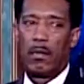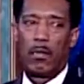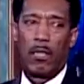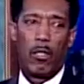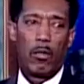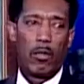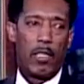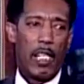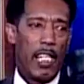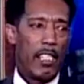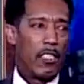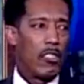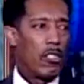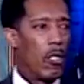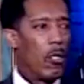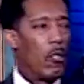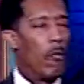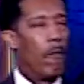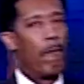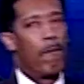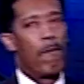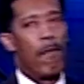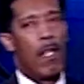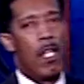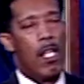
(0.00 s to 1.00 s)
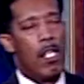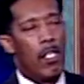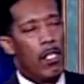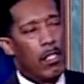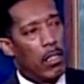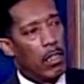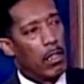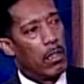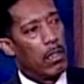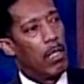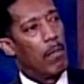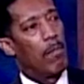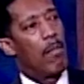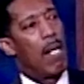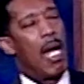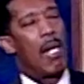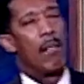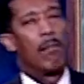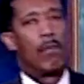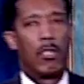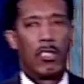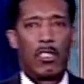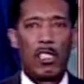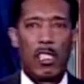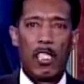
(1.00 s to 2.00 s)
Okay, so the
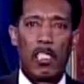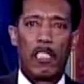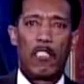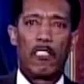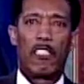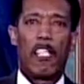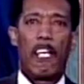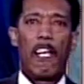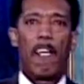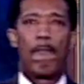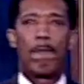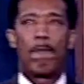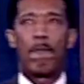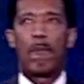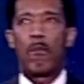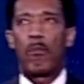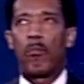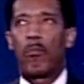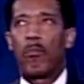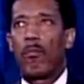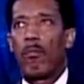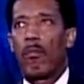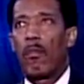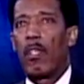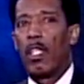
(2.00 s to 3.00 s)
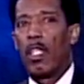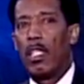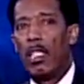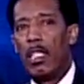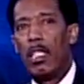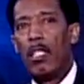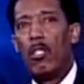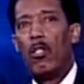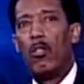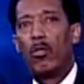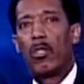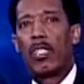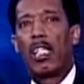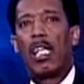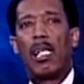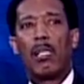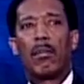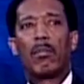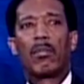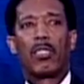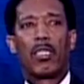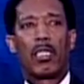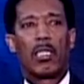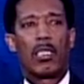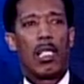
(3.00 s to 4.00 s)
Bible says that he who
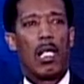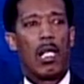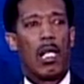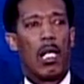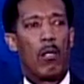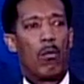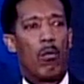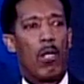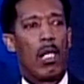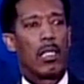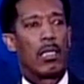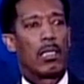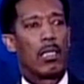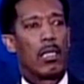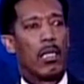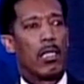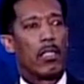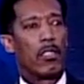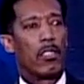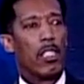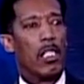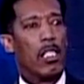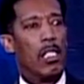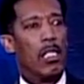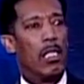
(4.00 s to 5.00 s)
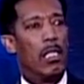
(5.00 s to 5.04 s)
comes to God, watch this,